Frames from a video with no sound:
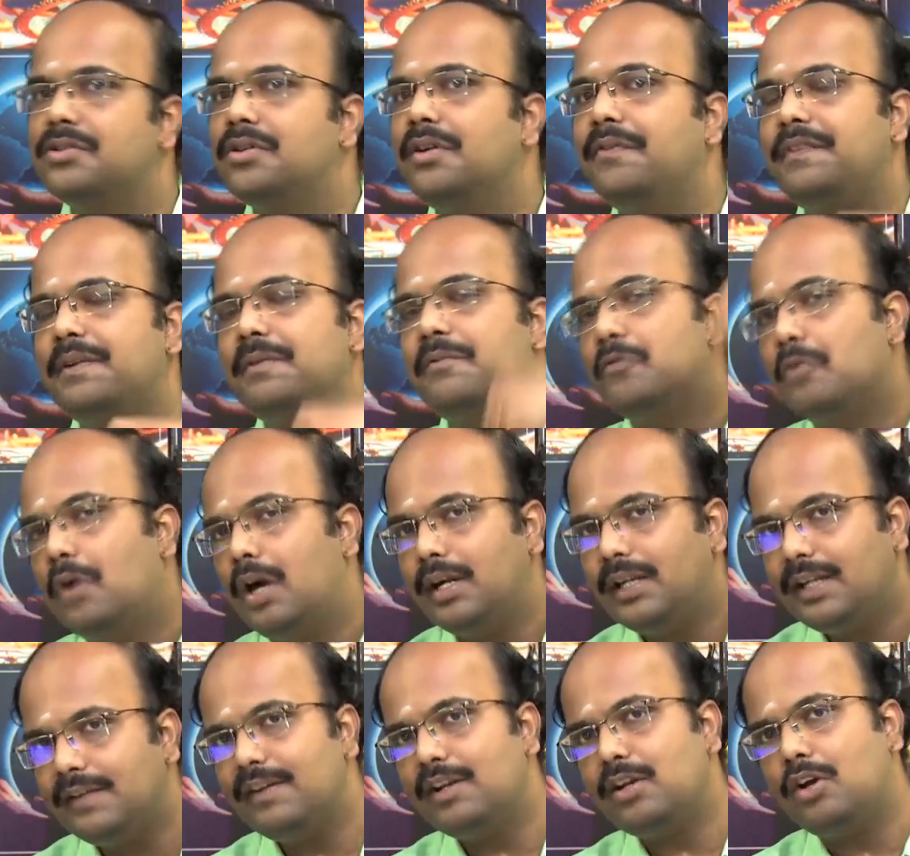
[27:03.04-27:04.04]
So from
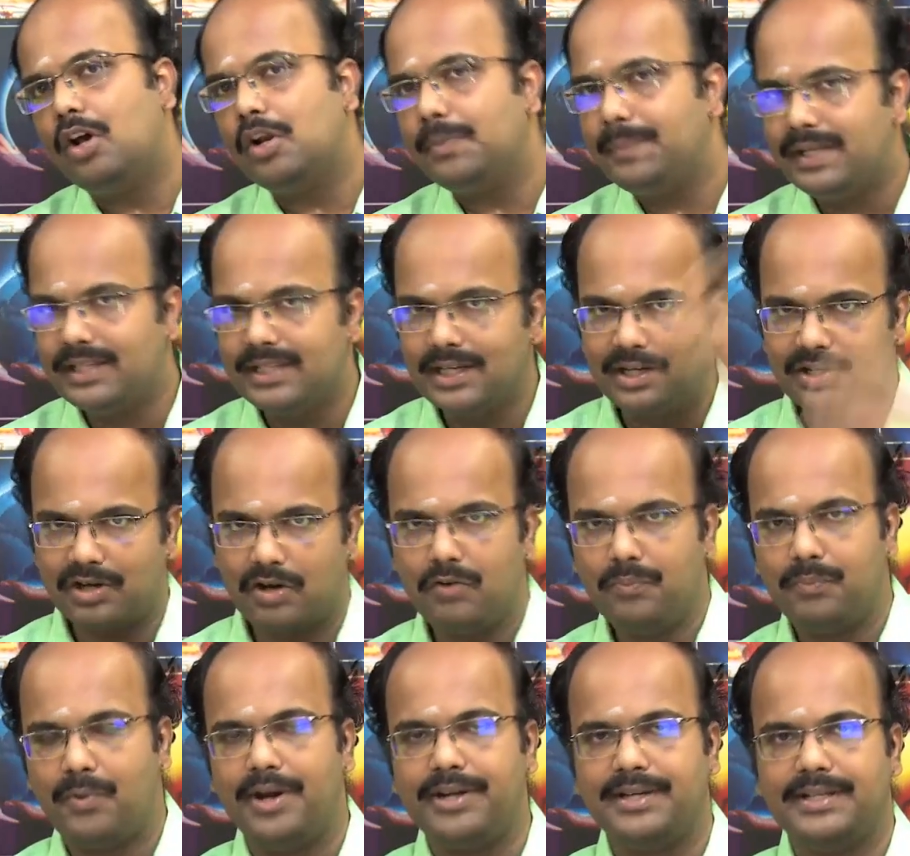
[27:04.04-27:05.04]
whatever orbit the
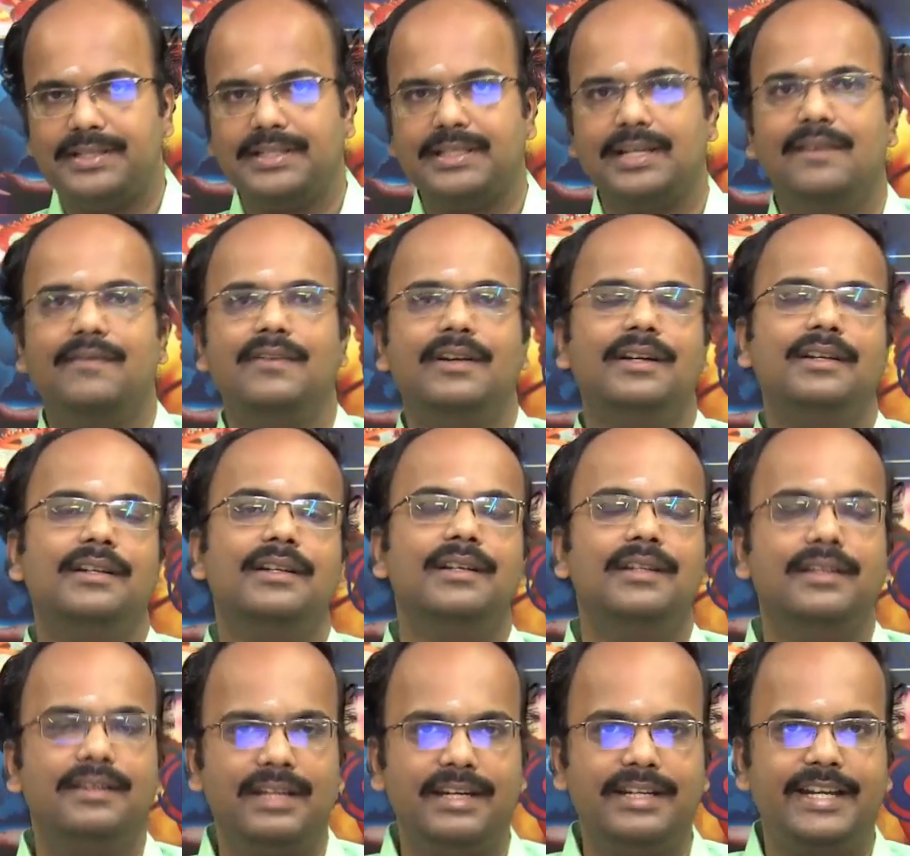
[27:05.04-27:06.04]
ground point is covered
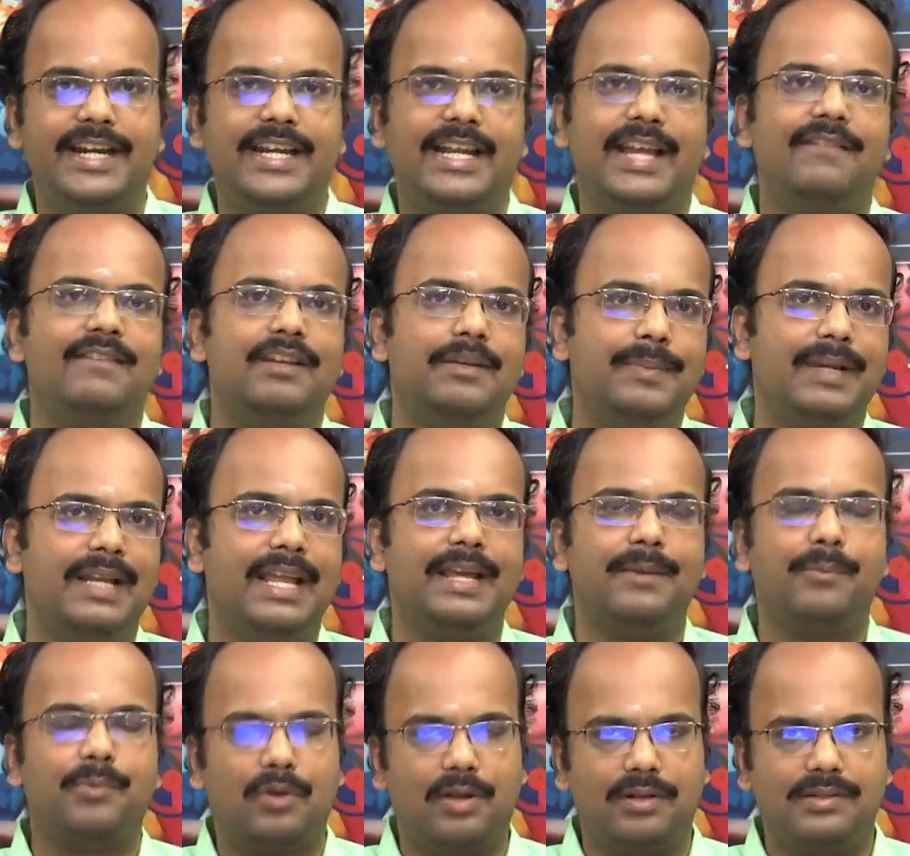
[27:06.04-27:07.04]
the data will be
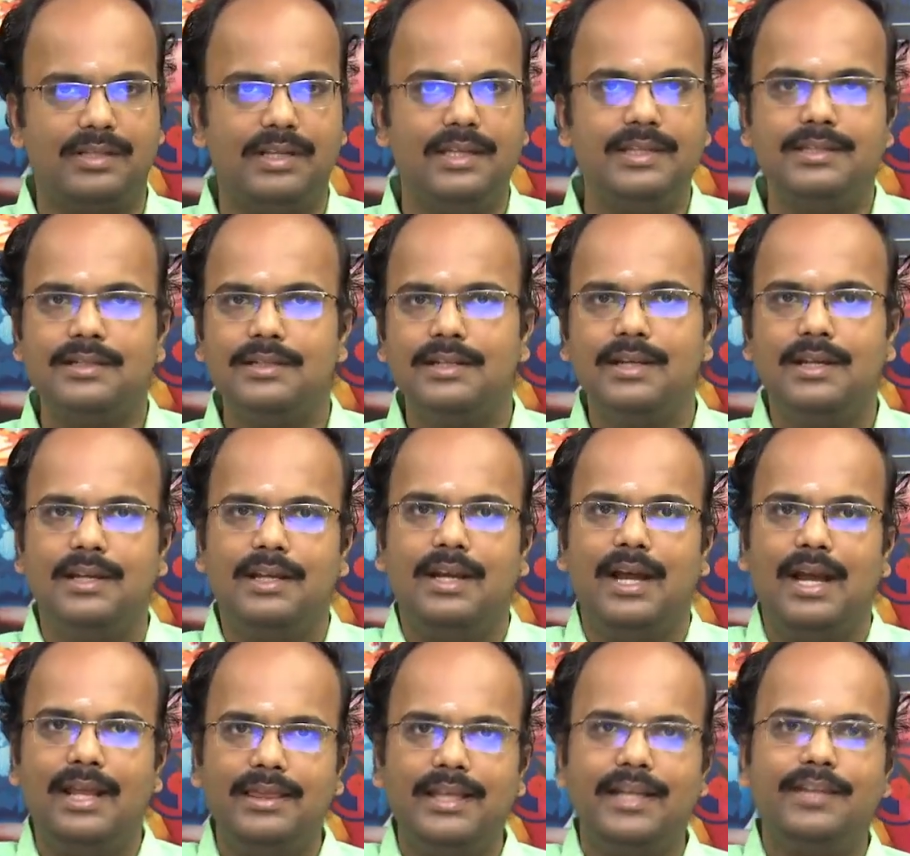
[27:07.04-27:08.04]
like processed
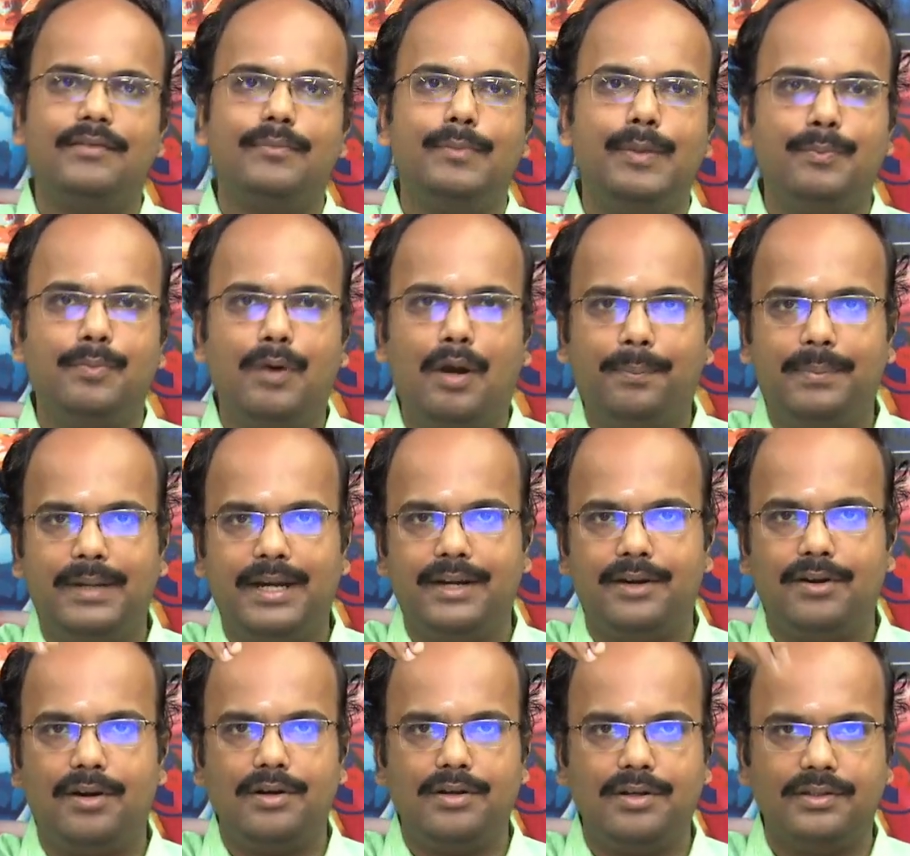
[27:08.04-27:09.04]
and that will be
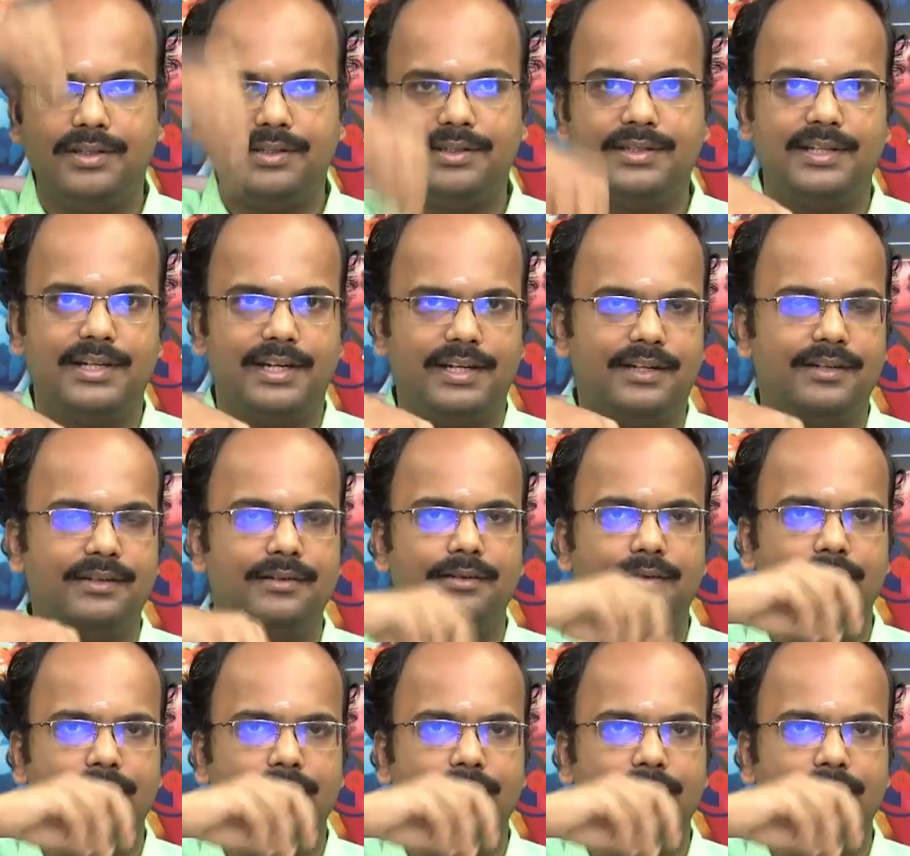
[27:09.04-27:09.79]
populated onto this grid.